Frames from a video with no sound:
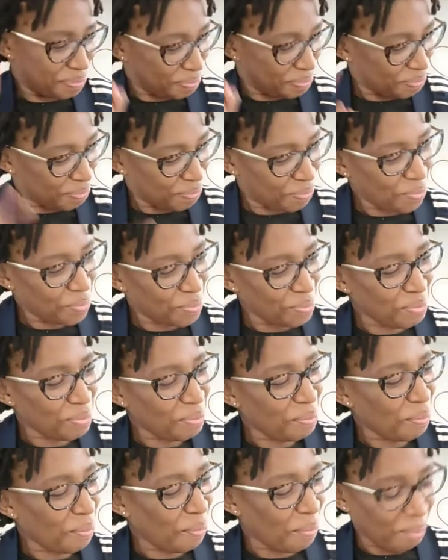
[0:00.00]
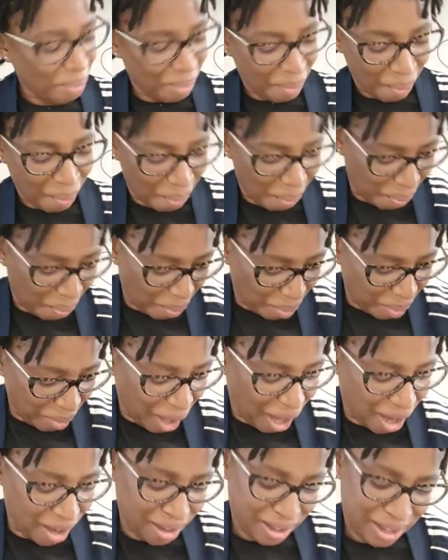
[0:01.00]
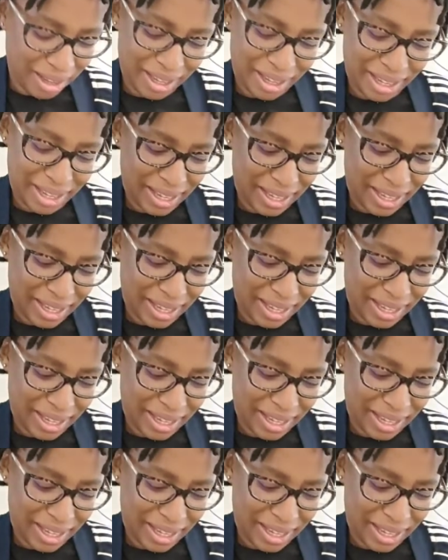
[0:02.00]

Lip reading: Nothing is said.